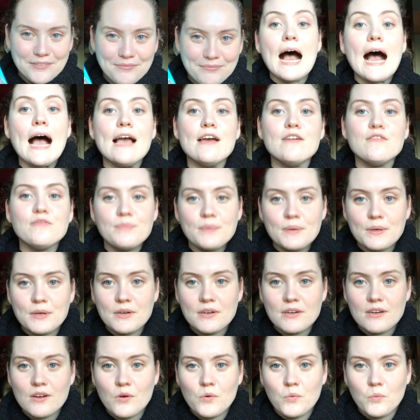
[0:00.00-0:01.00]
I have
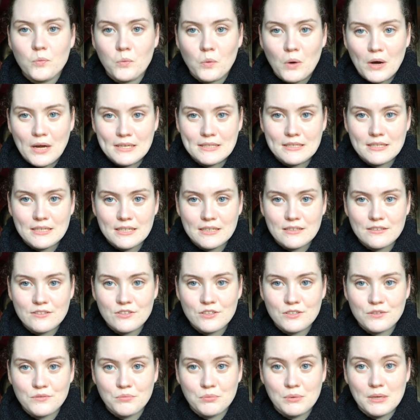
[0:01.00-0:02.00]
been wanting
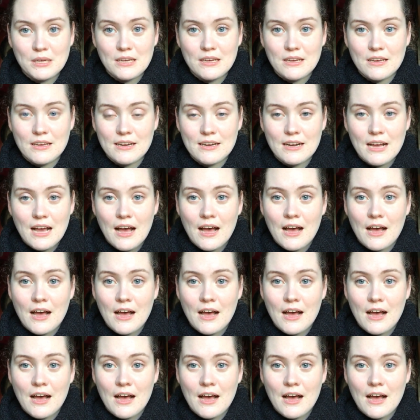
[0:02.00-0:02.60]
to read